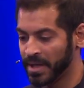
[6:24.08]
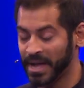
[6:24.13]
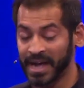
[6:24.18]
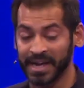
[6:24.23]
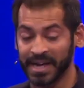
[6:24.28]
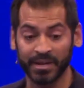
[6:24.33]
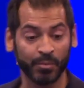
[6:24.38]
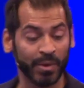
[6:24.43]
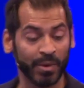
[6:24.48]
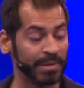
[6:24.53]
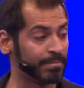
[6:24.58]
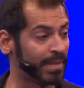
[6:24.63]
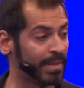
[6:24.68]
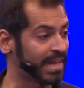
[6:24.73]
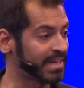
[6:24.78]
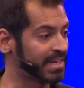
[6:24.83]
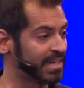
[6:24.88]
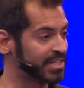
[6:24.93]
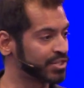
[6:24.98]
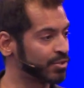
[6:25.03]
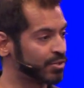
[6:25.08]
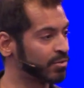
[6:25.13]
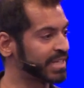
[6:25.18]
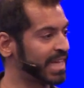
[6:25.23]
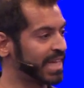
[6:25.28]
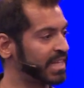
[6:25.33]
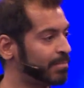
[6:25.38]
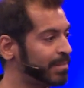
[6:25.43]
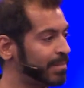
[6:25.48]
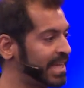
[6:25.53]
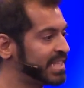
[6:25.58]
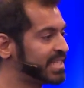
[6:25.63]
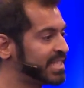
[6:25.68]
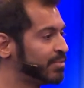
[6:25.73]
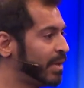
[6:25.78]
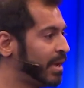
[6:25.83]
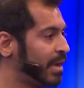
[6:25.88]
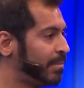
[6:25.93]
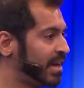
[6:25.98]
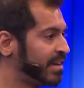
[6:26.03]
And I went back and I sought out the
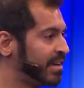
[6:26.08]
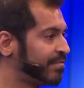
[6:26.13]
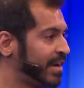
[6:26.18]
places where my